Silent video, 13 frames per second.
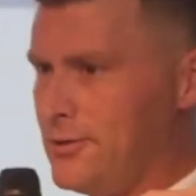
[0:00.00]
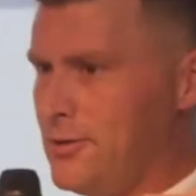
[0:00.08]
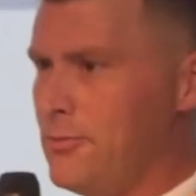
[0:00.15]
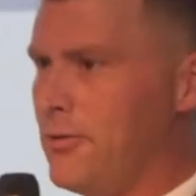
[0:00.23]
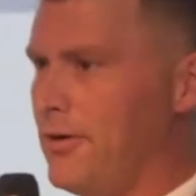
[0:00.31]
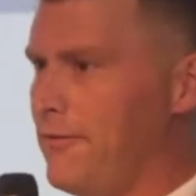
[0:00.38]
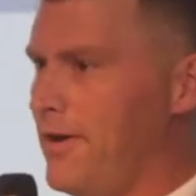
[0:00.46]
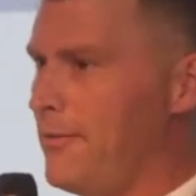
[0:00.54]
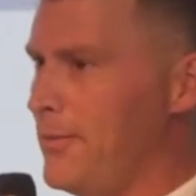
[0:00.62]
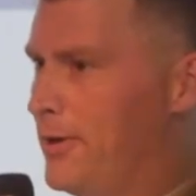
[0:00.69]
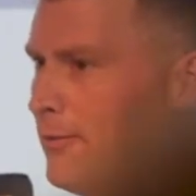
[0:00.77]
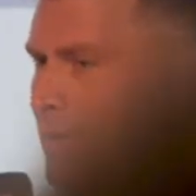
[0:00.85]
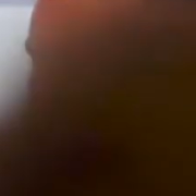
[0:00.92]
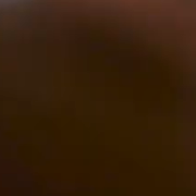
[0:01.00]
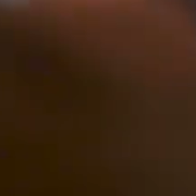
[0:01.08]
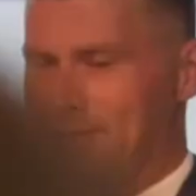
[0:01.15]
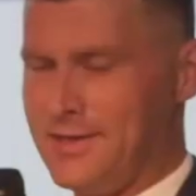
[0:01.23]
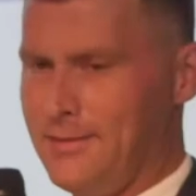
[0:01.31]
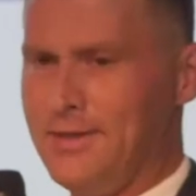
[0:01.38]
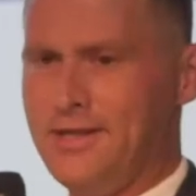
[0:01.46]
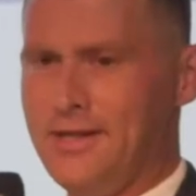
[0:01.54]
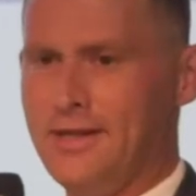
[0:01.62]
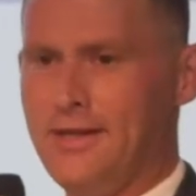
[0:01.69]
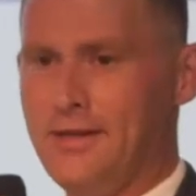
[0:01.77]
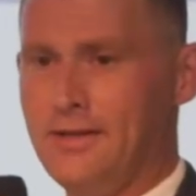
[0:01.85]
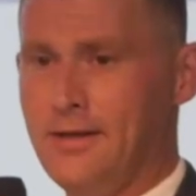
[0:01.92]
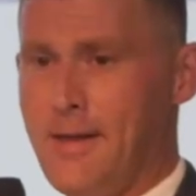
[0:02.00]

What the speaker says: and 2.5 milligrams of CBD in it?